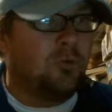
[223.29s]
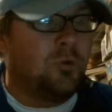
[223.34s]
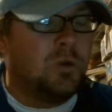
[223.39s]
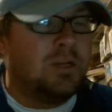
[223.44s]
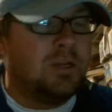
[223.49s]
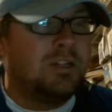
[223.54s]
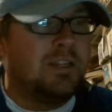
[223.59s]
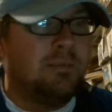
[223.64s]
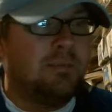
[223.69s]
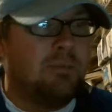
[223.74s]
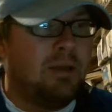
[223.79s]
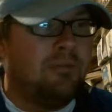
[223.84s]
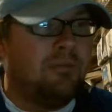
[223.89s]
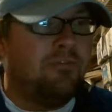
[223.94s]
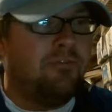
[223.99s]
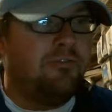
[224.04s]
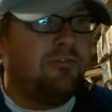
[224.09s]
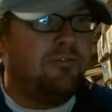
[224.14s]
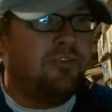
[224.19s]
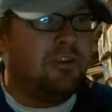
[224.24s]
really been
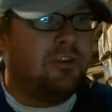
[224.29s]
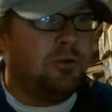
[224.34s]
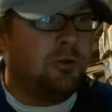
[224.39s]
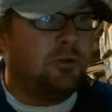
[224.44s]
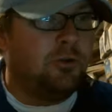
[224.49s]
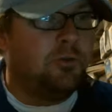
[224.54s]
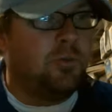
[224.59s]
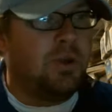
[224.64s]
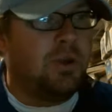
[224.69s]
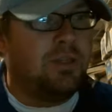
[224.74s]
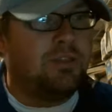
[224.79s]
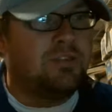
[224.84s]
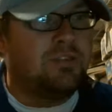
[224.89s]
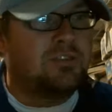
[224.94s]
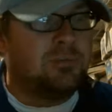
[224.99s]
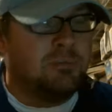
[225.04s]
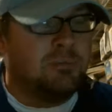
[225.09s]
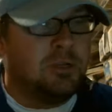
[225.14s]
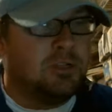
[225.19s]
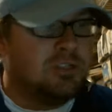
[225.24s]
filled with
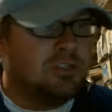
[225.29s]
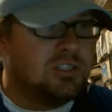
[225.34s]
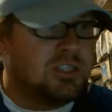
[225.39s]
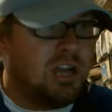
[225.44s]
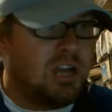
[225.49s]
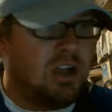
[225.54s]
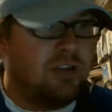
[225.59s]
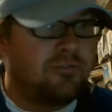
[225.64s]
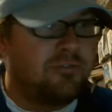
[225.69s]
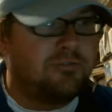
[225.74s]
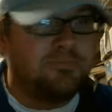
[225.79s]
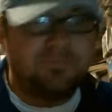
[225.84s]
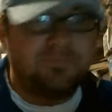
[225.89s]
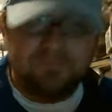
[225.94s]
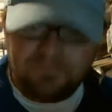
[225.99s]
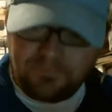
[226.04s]
some good stuff.